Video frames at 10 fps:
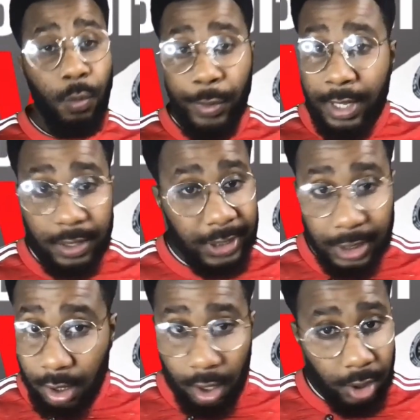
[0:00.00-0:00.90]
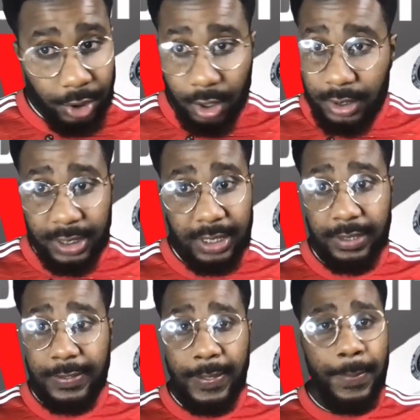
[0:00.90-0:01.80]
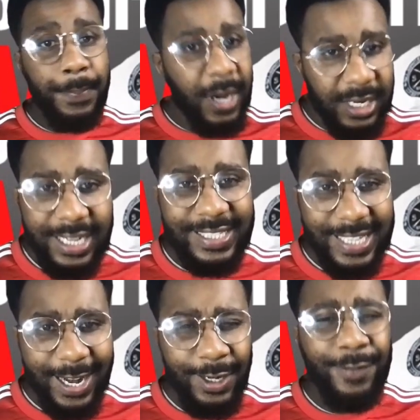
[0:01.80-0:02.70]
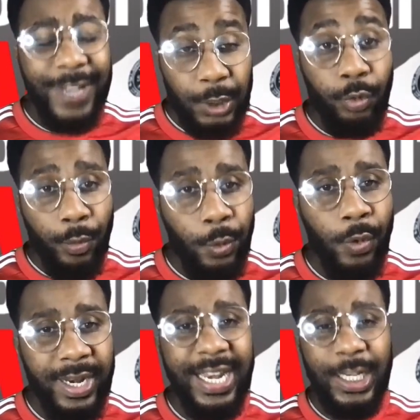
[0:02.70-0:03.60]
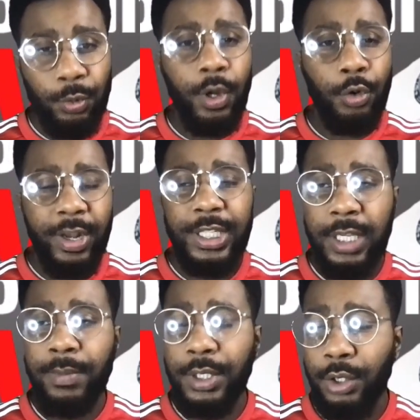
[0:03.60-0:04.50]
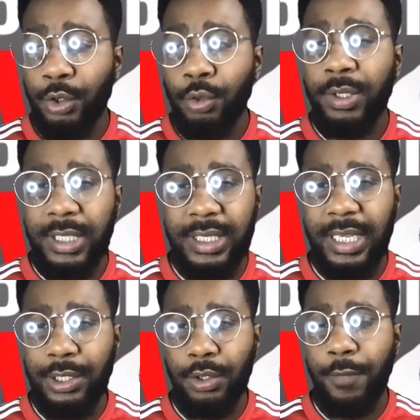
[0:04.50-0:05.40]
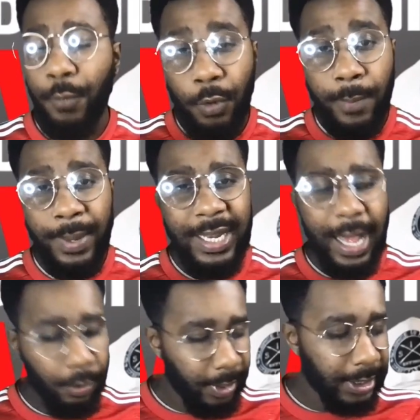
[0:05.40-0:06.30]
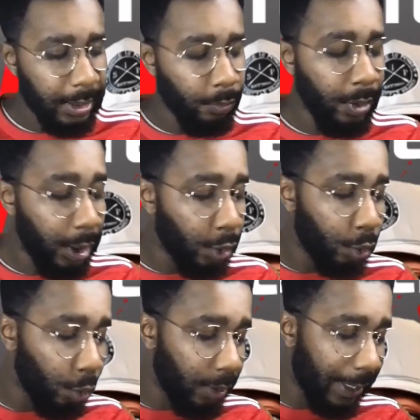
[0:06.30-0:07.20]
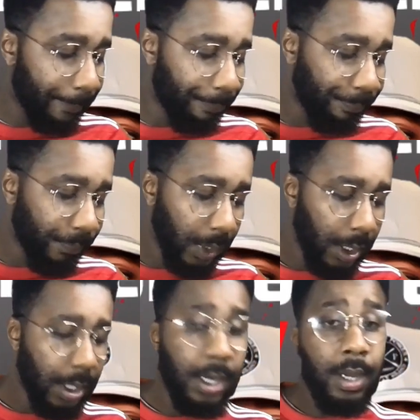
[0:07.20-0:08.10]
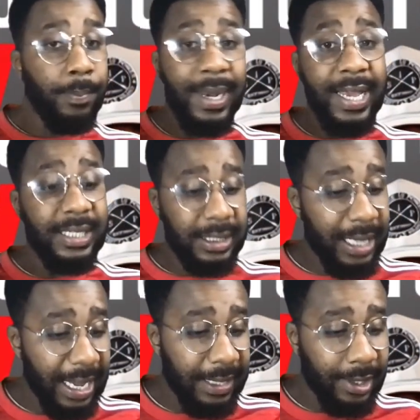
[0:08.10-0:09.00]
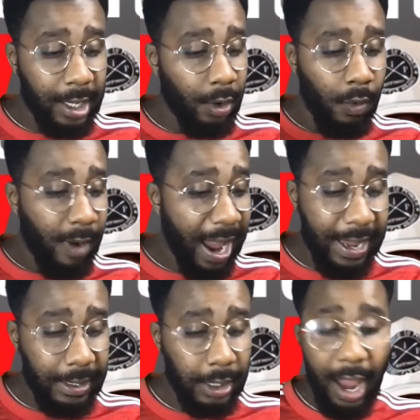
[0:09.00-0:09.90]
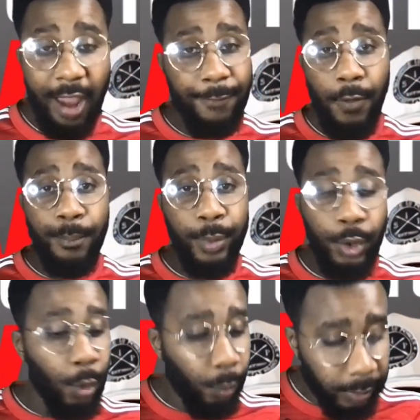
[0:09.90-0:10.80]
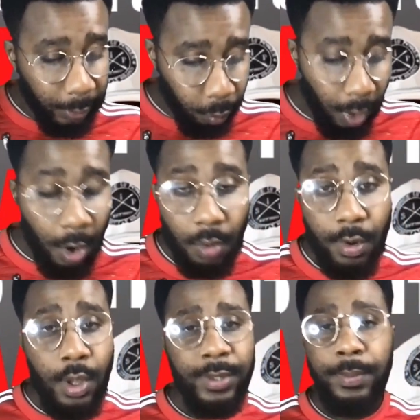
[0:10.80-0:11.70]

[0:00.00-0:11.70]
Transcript: We conceded a lot of chances, but in that second half, that's where we won it. That's what a great team needs to do these days, you know. If you want to be that great team, we need to do that. Players, they did all right. I thought Bruno did well.